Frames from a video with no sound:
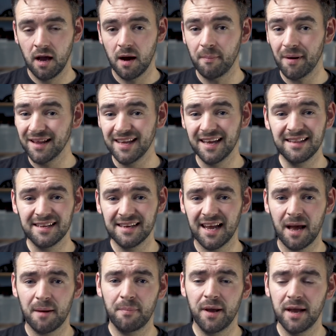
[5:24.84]
And by the end of the
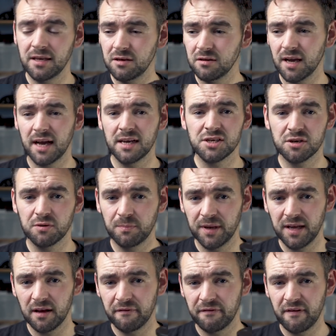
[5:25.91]
campaign, you guys could
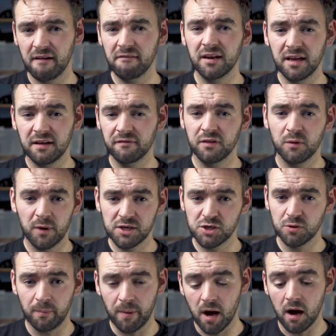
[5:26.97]
be a very
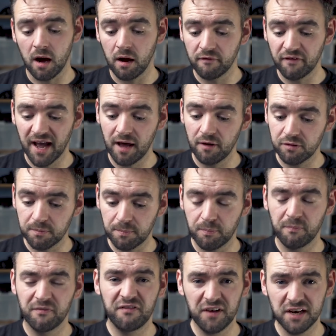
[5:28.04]
influential part of how the
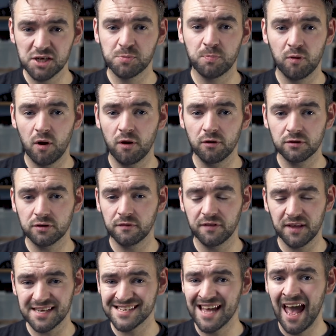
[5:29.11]
finished product
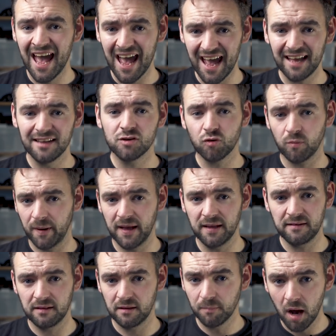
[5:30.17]
of this ends up
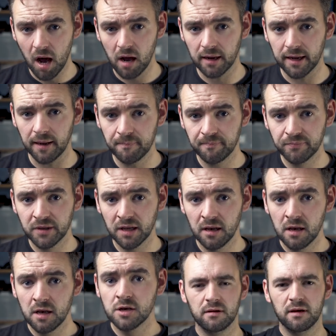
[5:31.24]
hitting the market.
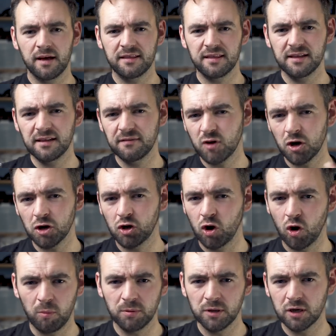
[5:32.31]
I think they've got a
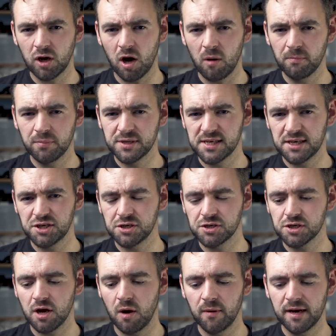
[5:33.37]
couple of
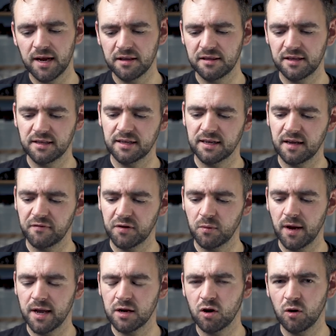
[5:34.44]
competitions going. I think they're giving
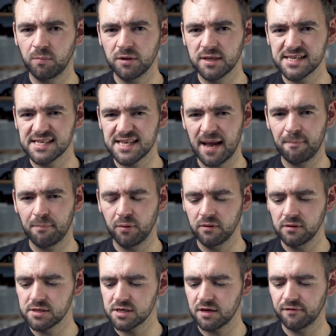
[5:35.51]
away a couple of
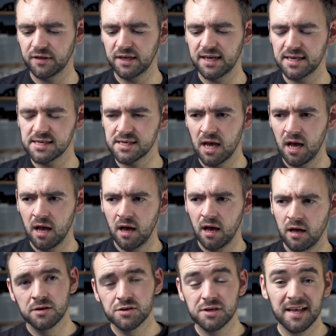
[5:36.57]
samples of these.
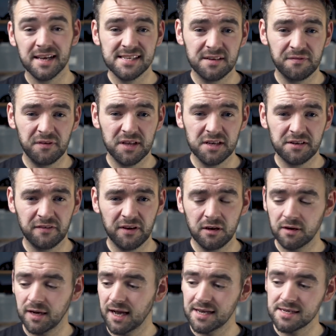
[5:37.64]
So that's it for this
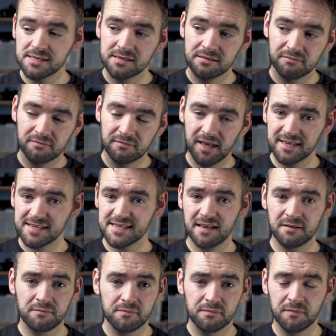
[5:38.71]
video, guys. Like I
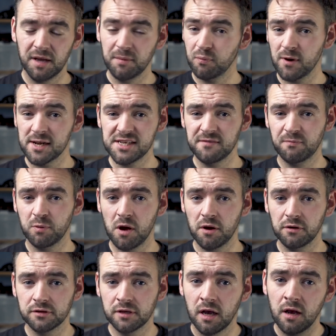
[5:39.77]
said, impressive
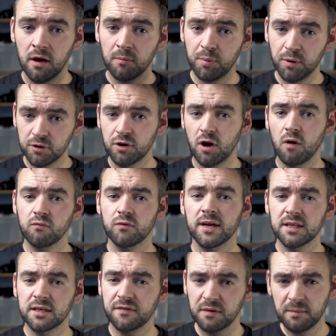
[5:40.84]
product, but not
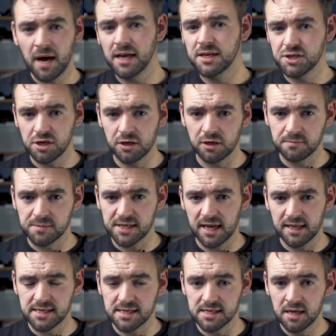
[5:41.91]
really for my
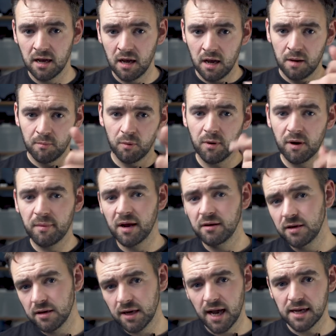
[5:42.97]
circumstances. But what
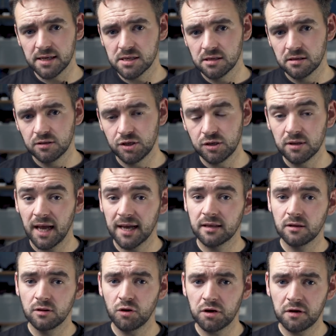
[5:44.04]
about you guys? Do you
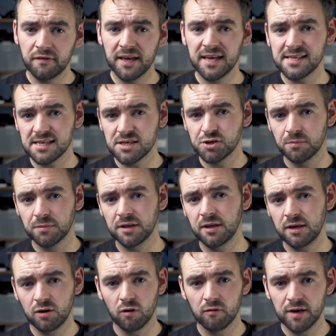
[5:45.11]
like the look of it? Is it something
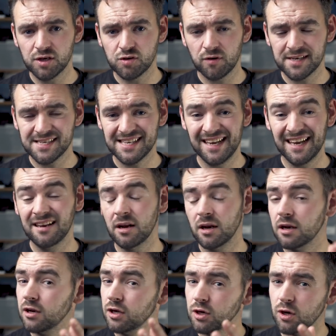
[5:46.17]
that you're interested in,
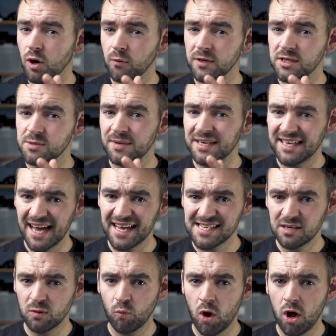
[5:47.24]
and are you going to be
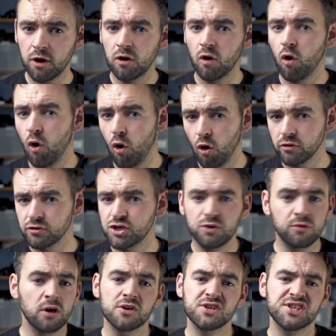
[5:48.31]
getting one, or do
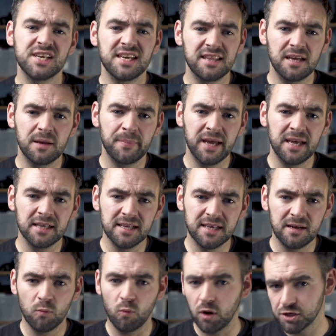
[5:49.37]
you not see the appeal
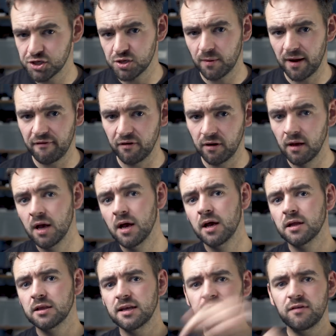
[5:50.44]
in it whatsoever?
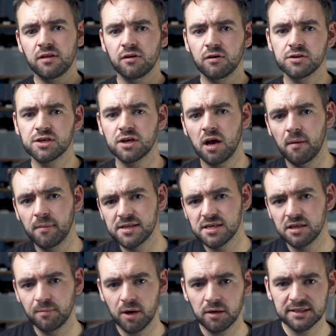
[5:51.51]
Leave your thoughts and
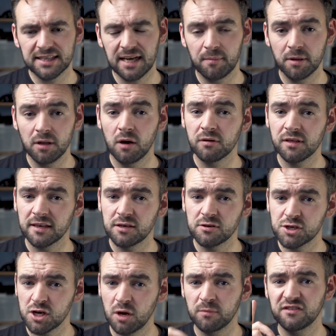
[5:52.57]
comments in the box down below. Thank
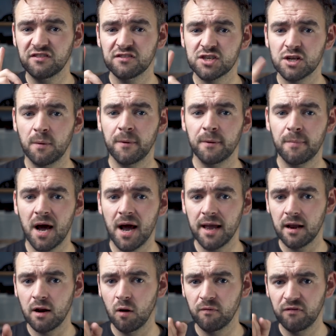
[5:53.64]
you so much for stopping
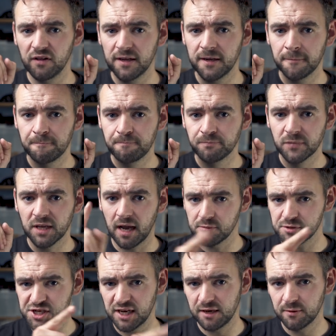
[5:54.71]
by, and hopefully I
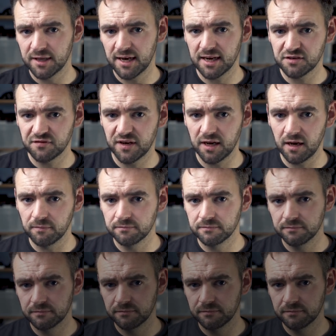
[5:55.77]
will see you in the next video.